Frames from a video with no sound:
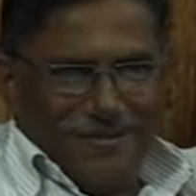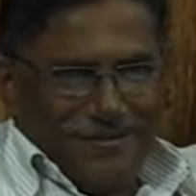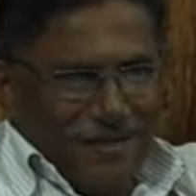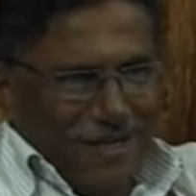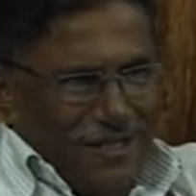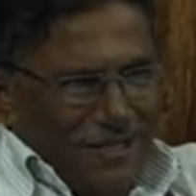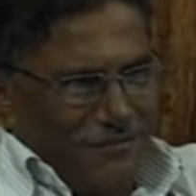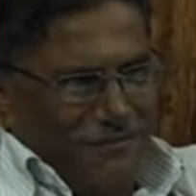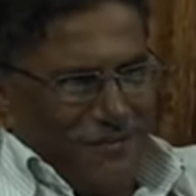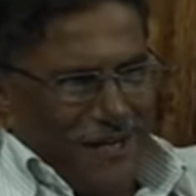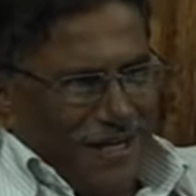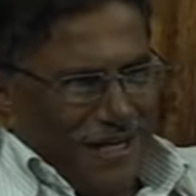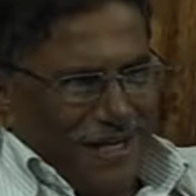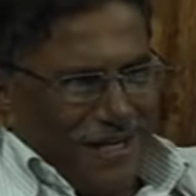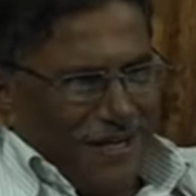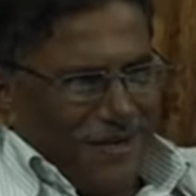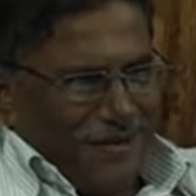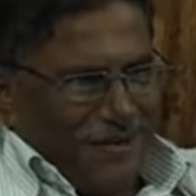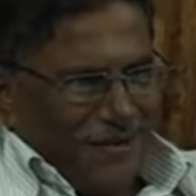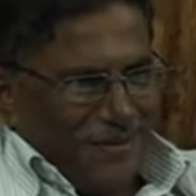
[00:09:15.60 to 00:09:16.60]
just very,
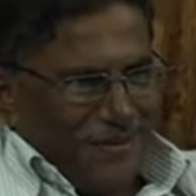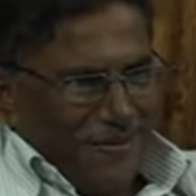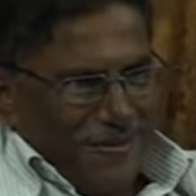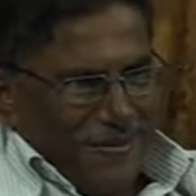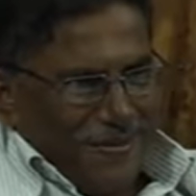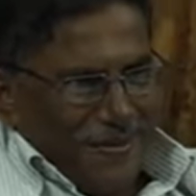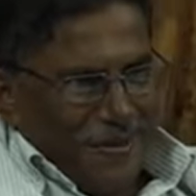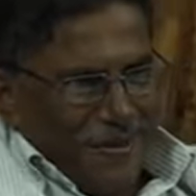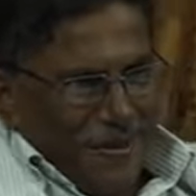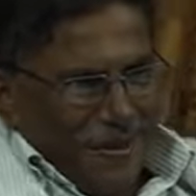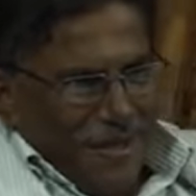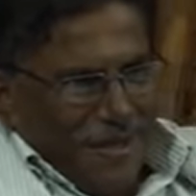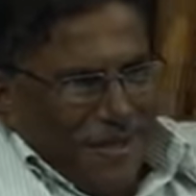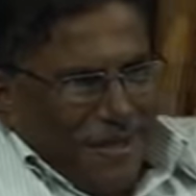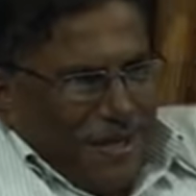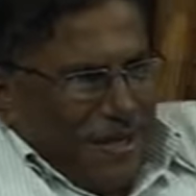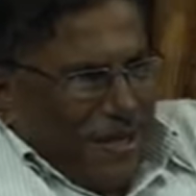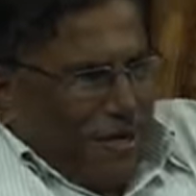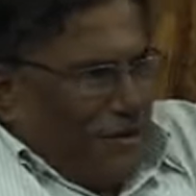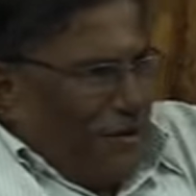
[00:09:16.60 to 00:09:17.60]

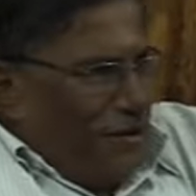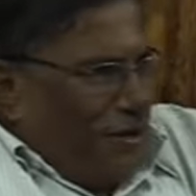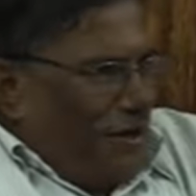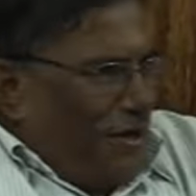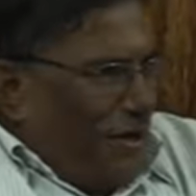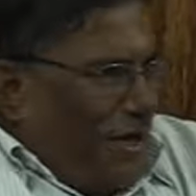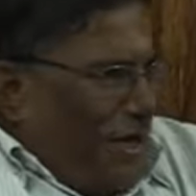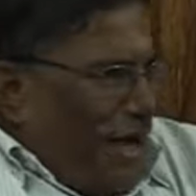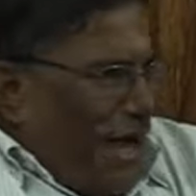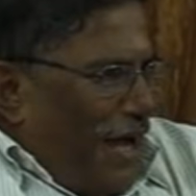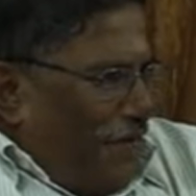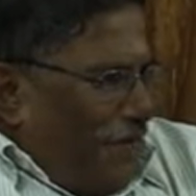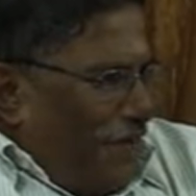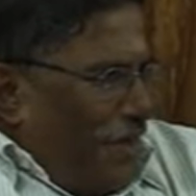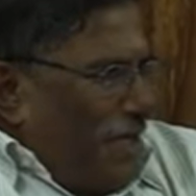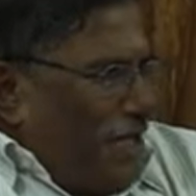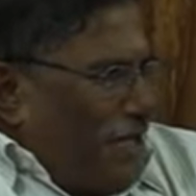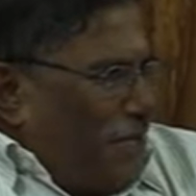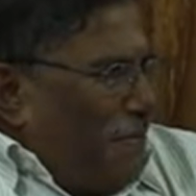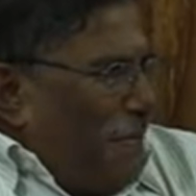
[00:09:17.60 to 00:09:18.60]
it could, I
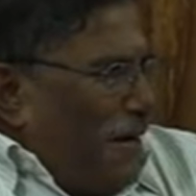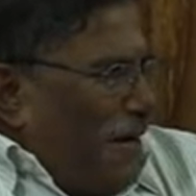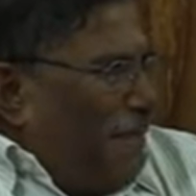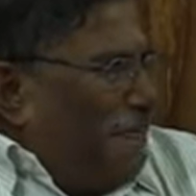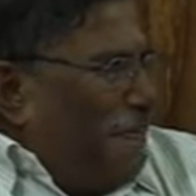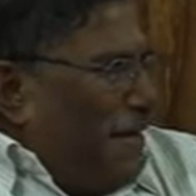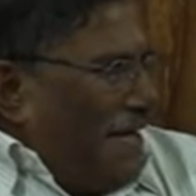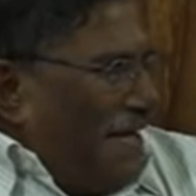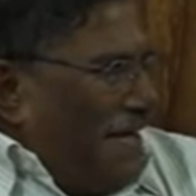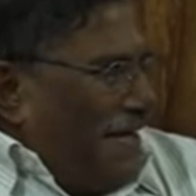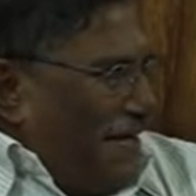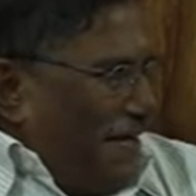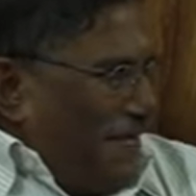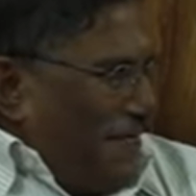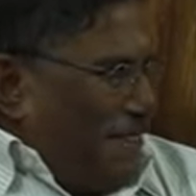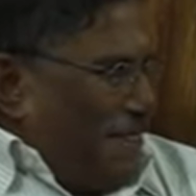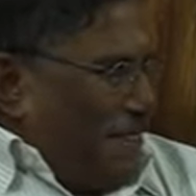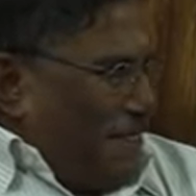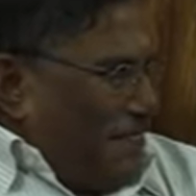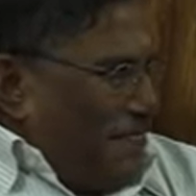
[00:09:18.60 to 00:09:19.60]
think it smelled me.
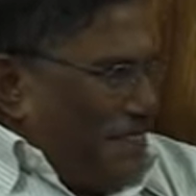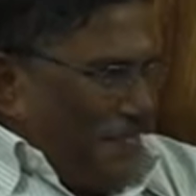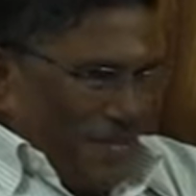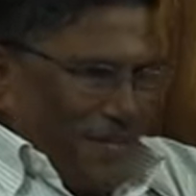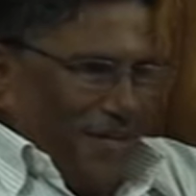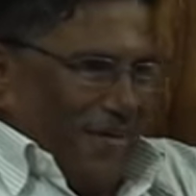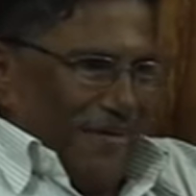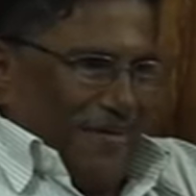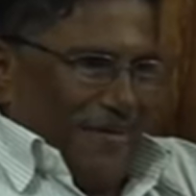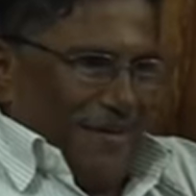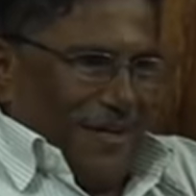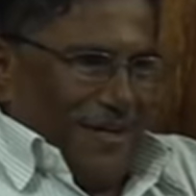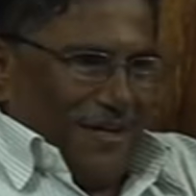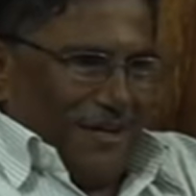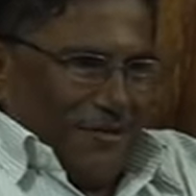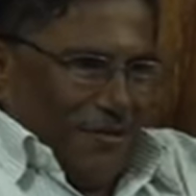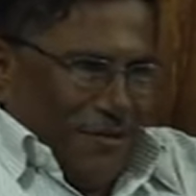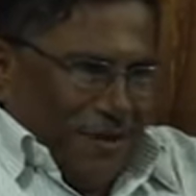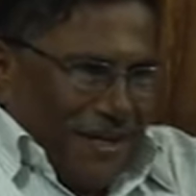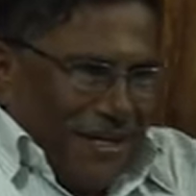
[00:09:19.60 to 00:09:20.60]
I
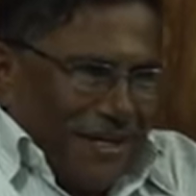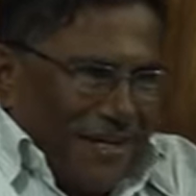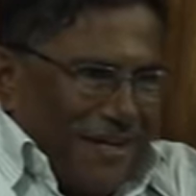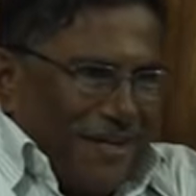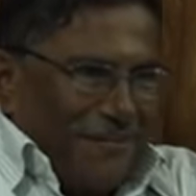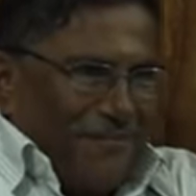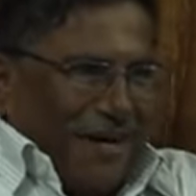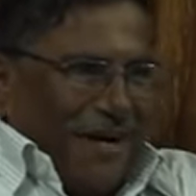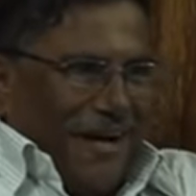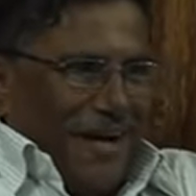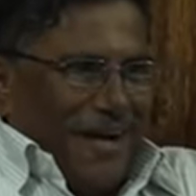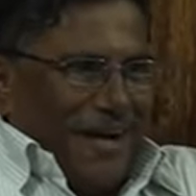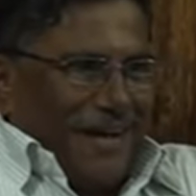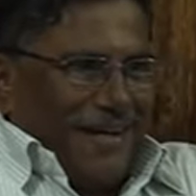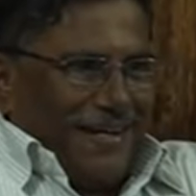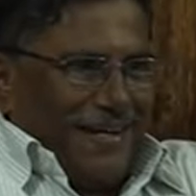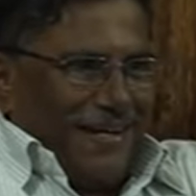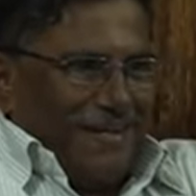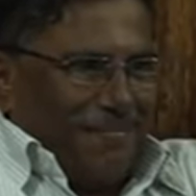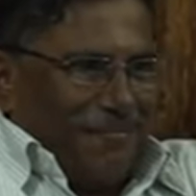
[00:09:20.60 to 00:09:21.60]
took it in my
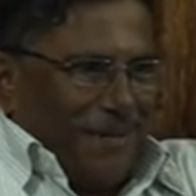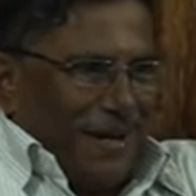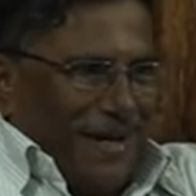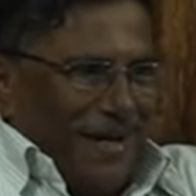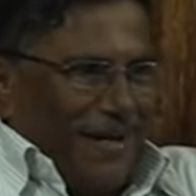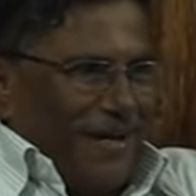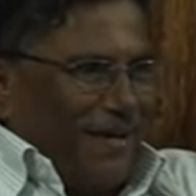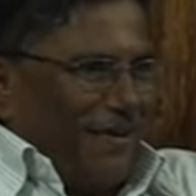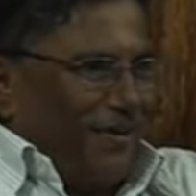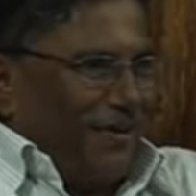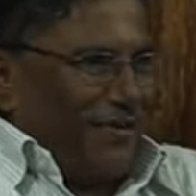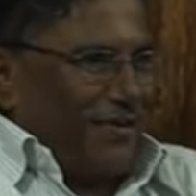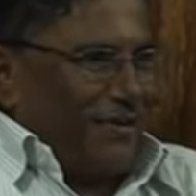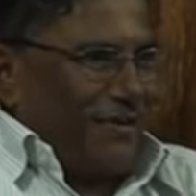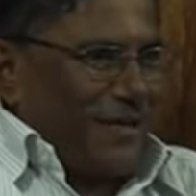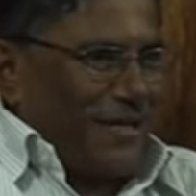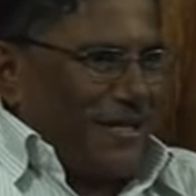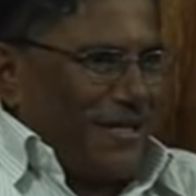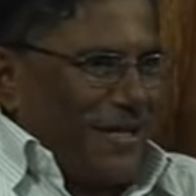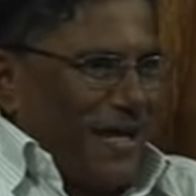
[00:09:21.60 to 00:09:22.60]
hand and played, and
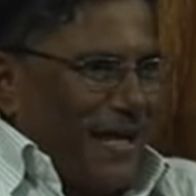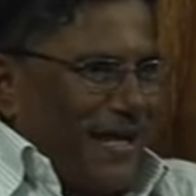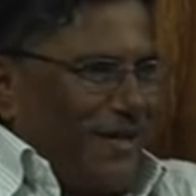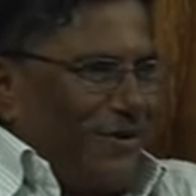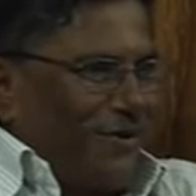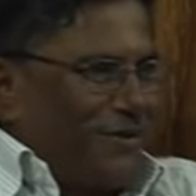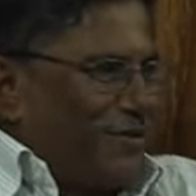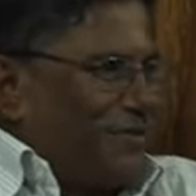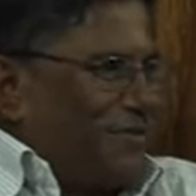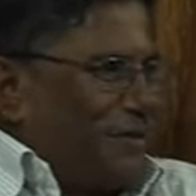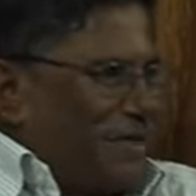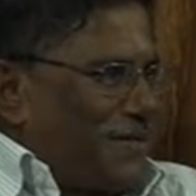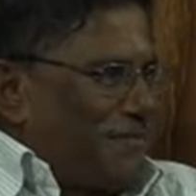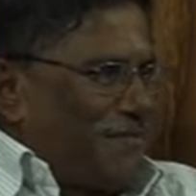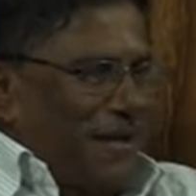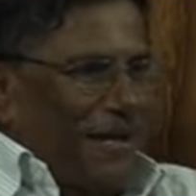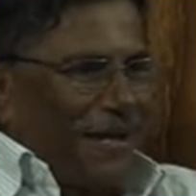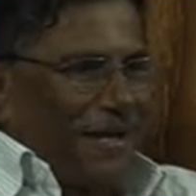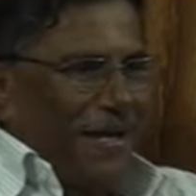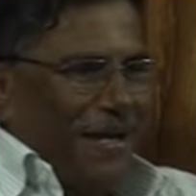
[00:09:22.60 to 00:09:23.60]
also it knows my
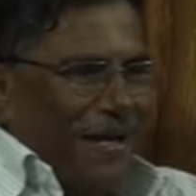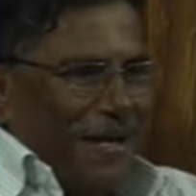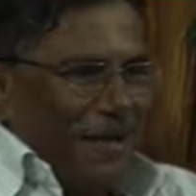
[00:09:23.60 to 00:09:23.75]
smell.